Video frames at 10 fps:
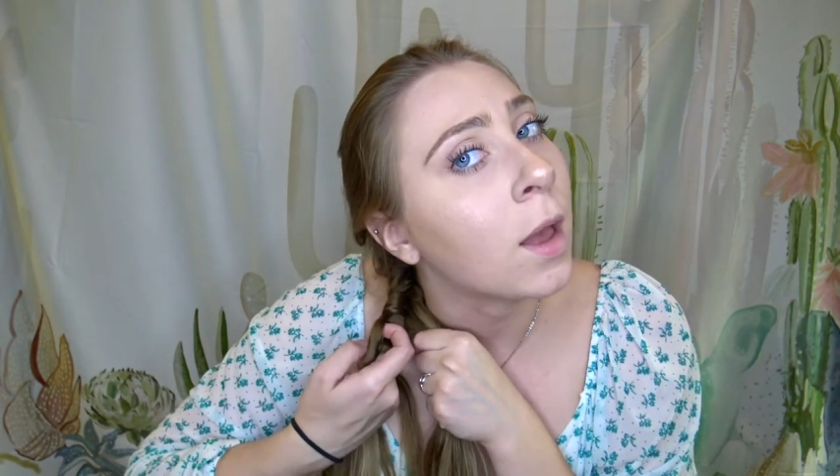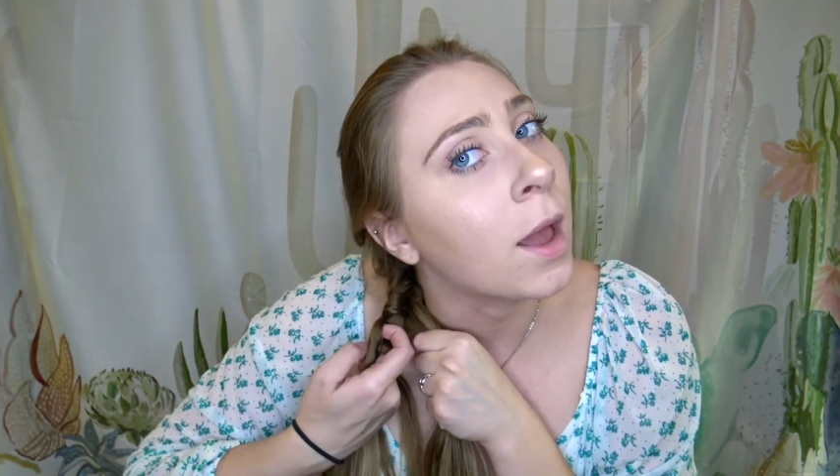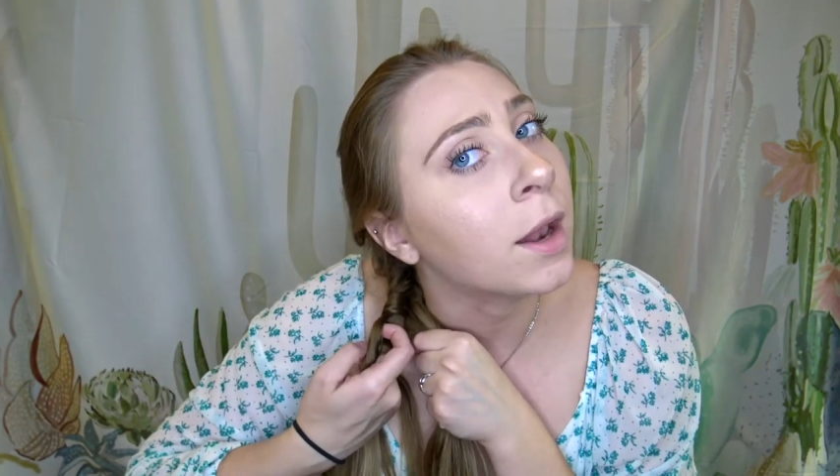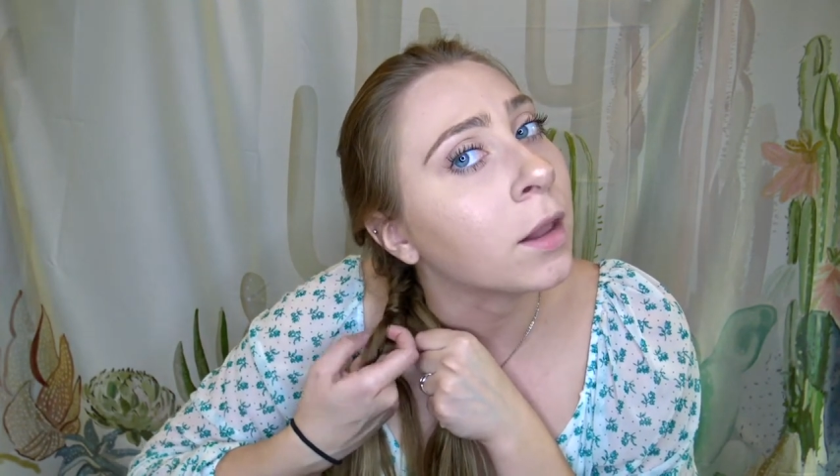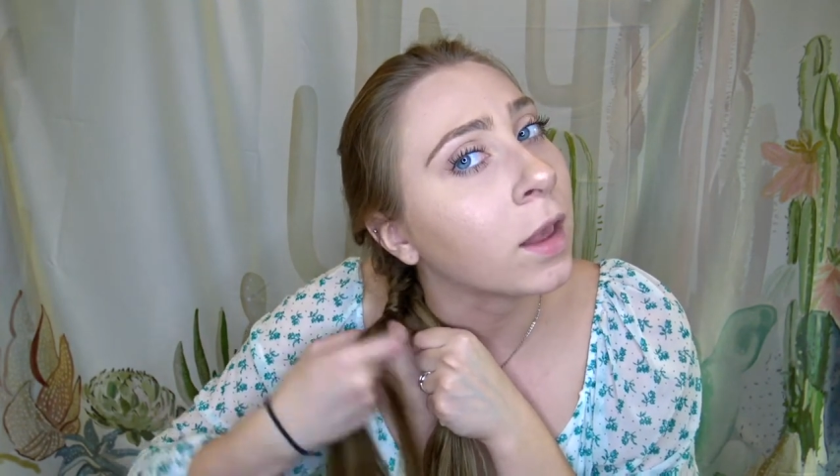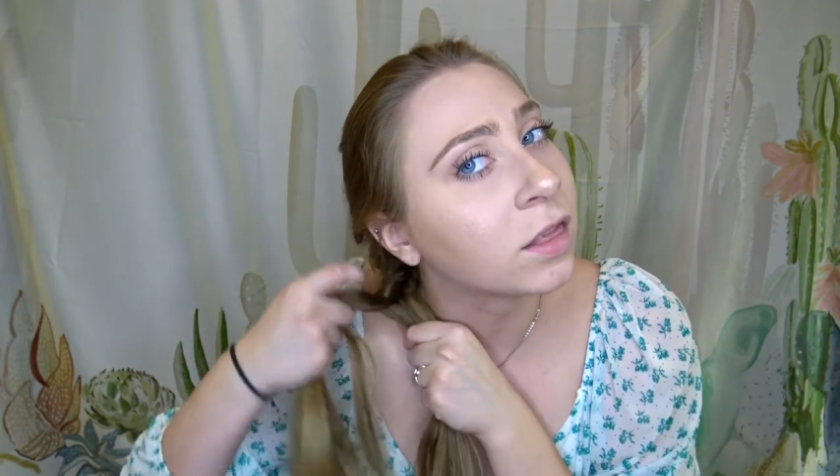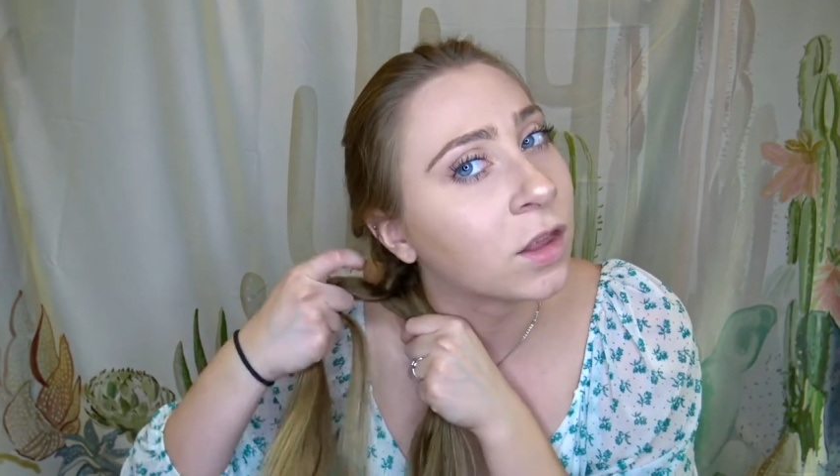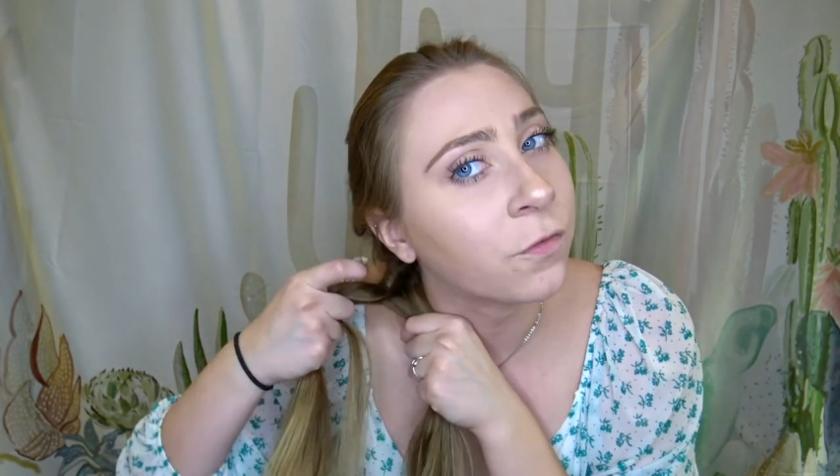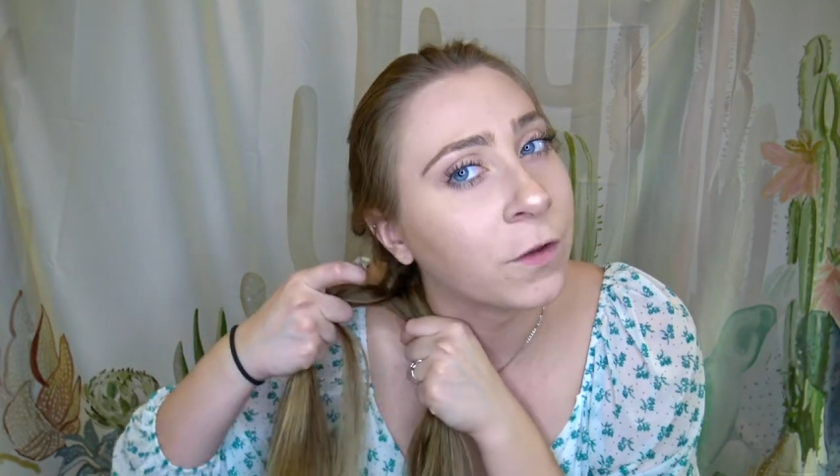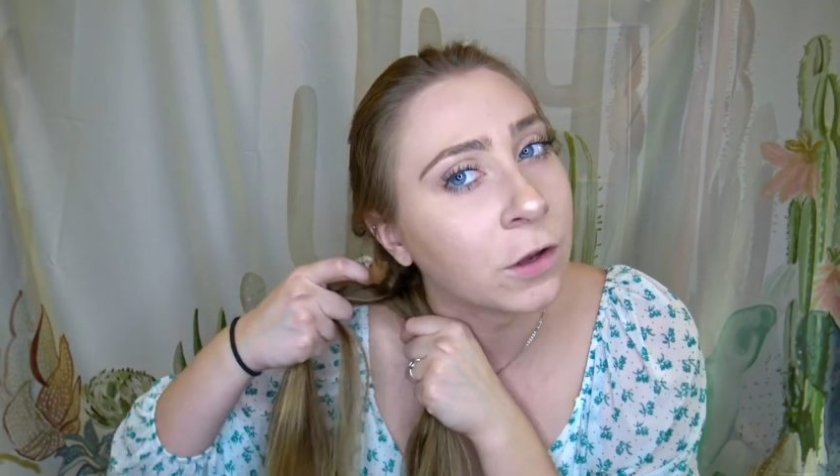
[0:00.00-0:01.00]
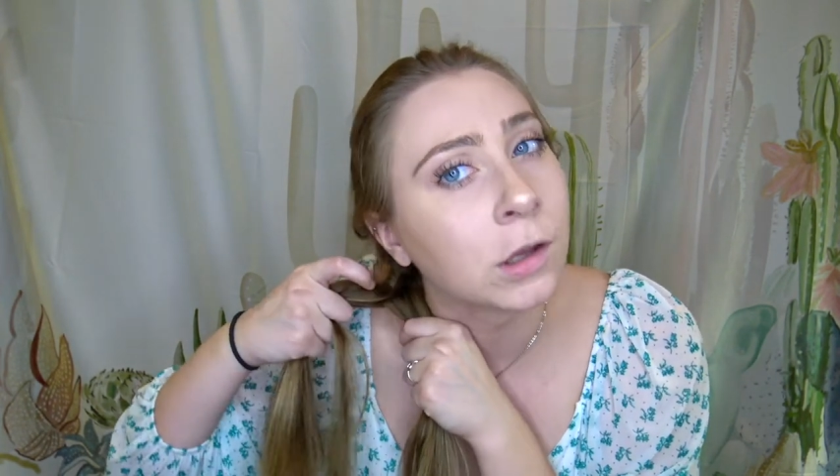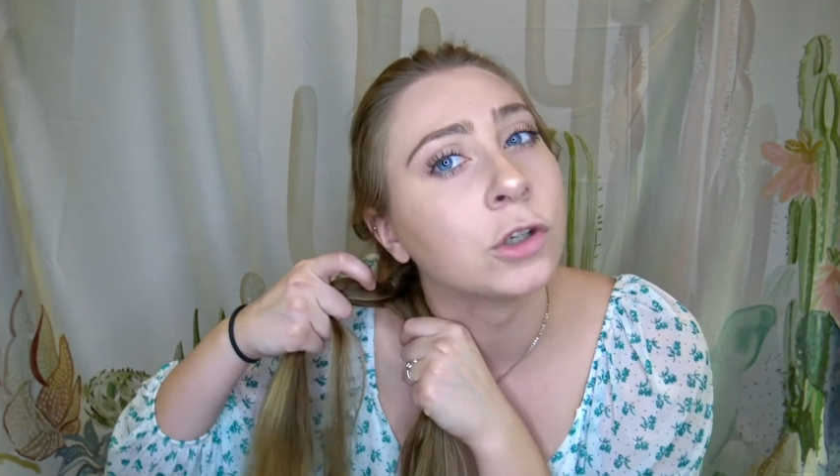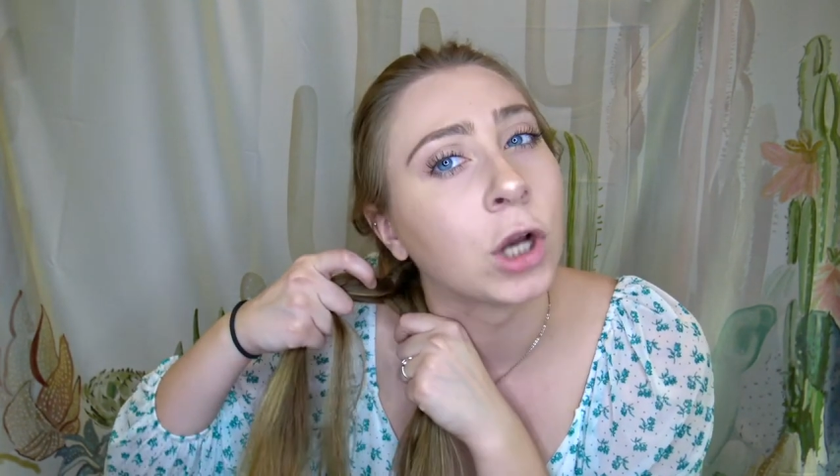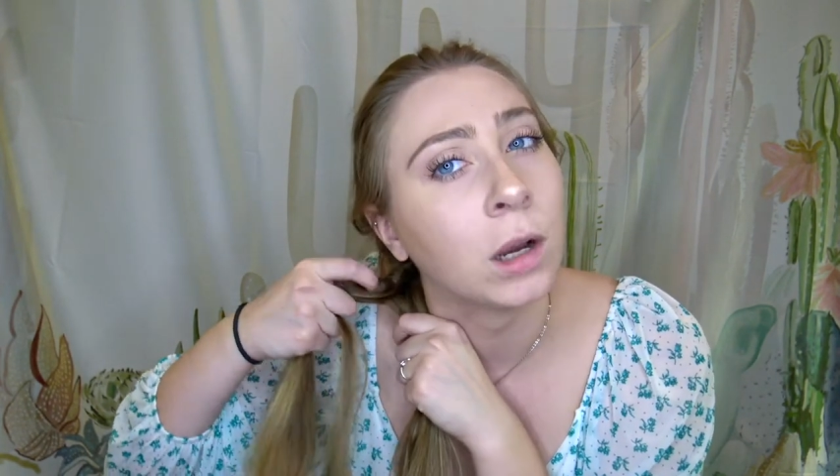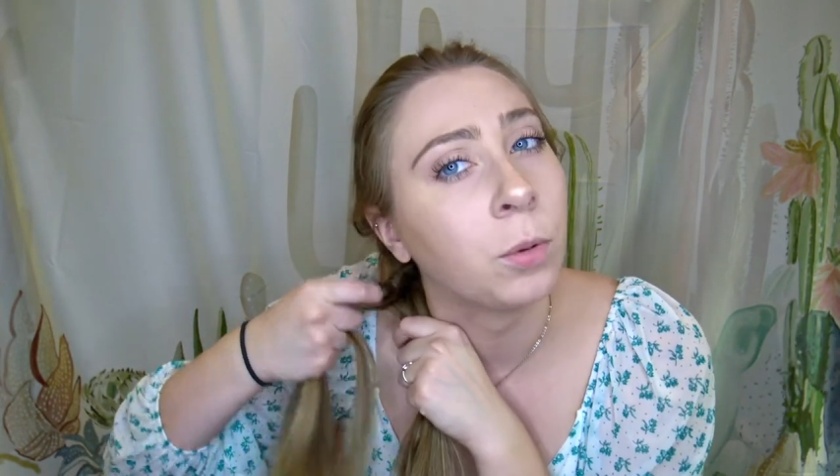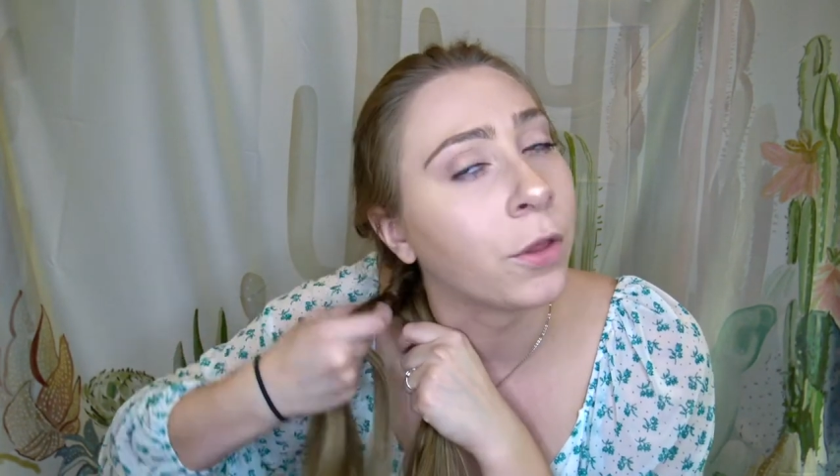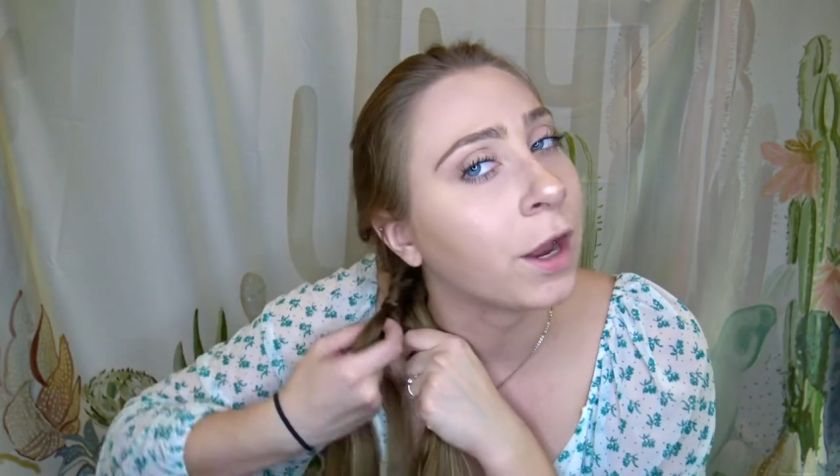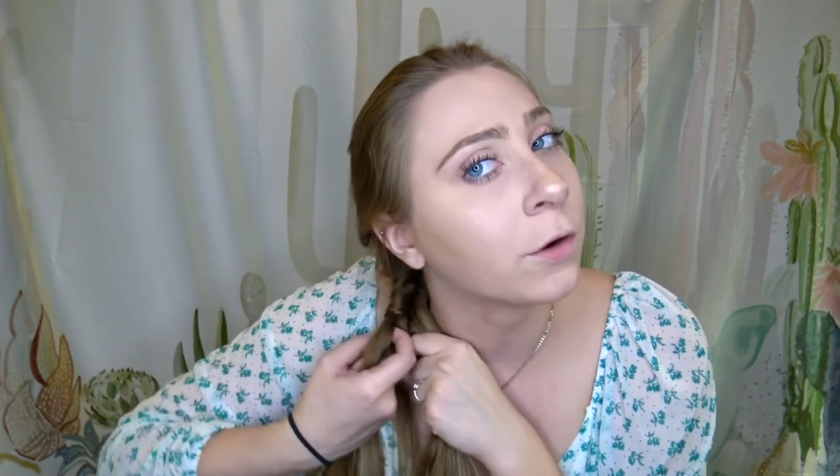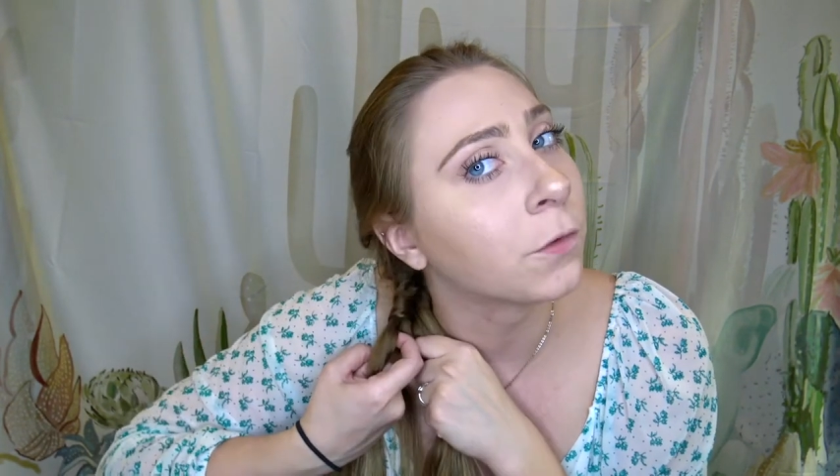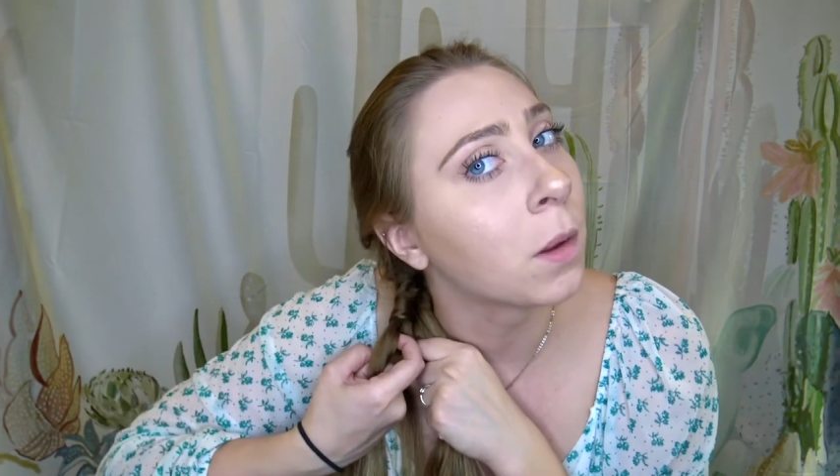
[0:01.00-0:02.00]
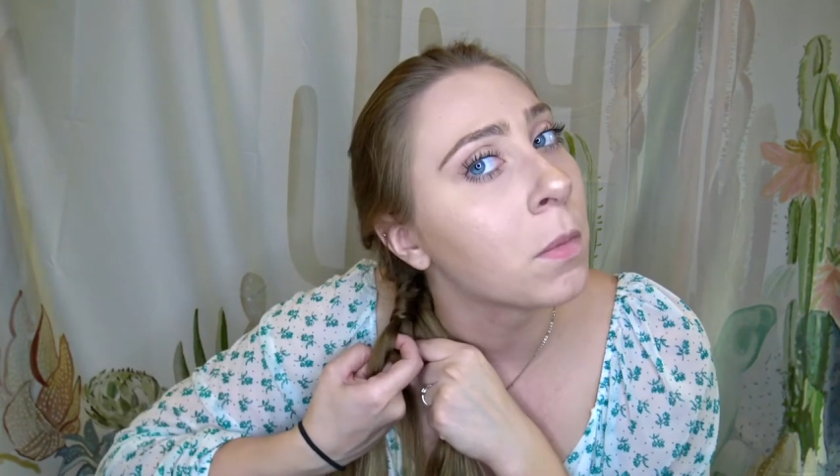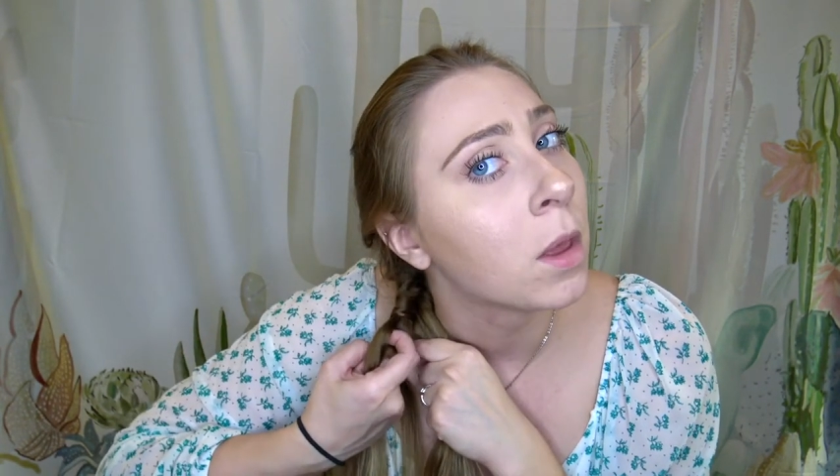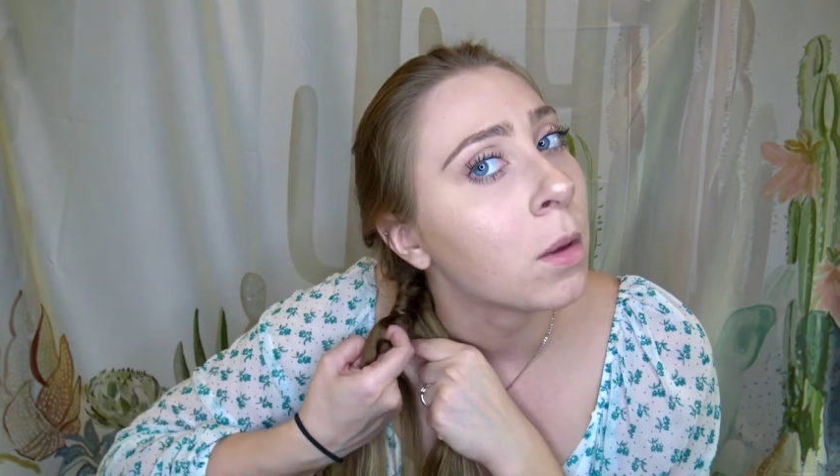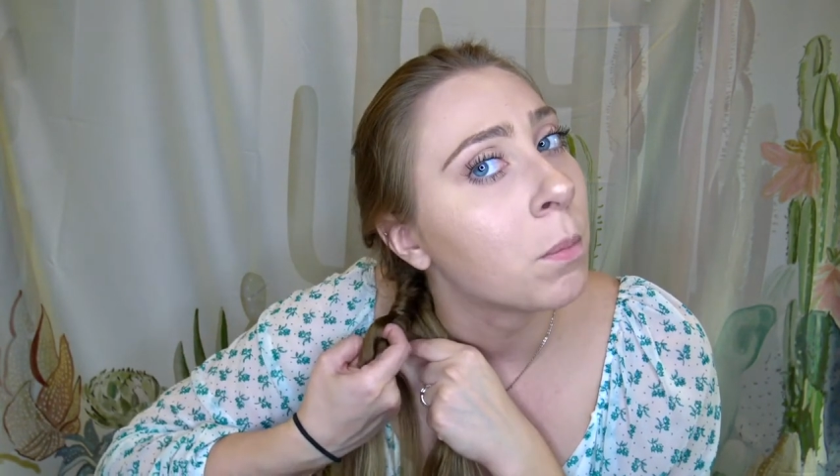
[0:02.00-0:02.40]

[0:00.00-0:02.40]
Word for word: and like the finger that you're trying to pull the hair from,